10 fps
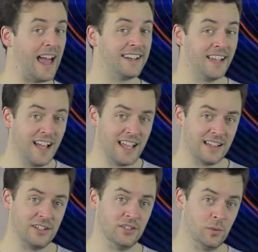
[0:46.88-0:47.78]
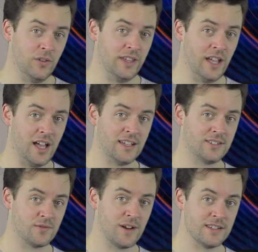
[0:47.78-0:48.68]
and Ireland, where the
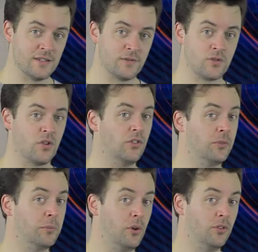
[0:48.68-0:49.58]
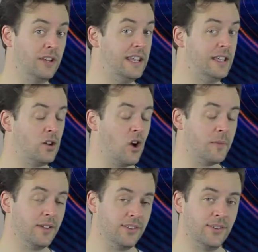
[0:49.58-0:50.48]
highest rates of cross-border
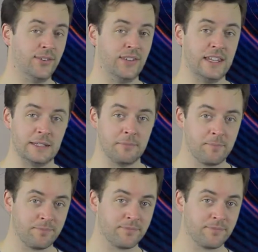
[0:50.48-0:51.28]
e-commerce are seen.